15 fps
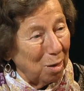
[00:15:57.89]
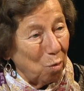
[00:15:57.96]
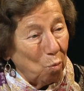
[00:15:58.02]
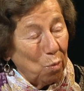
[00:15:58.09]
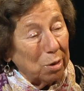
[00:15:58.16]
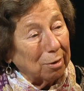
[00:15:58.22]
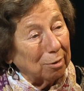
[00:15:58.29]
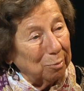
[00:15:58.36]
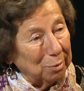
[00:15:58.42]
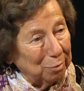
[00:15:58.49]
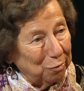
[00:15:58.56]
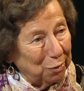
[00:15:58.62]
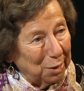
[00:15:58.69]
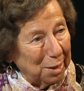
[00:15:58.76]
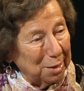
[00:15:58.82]
where i'm
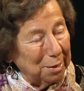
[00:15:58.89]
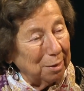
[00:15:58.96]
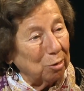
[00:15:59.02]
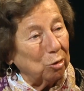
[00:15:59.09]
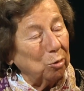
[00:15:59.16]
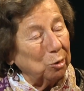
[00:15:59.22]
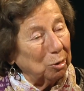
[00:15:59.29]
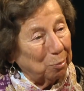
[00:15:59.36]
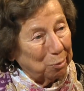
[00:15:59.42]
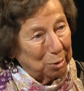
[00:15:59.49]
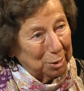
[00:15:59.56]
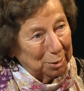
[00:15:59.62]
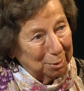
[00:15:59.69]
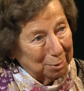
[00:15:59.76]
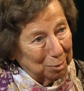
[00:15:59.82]
invited who the
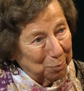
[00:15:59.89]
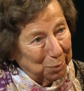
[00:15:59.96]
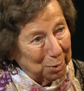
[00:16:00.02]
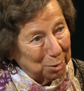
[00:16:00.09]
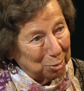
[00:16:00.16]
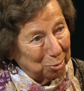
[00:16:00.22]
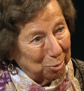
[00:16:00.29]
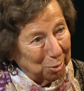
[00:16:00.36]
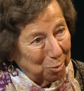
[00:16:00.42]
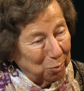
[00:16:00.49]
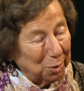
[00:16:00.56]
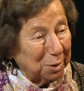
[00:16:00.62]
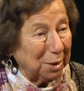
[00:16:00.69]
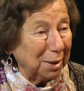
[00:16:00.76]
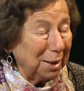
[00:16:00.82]
participants are
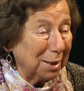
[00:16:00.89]
what yeah. the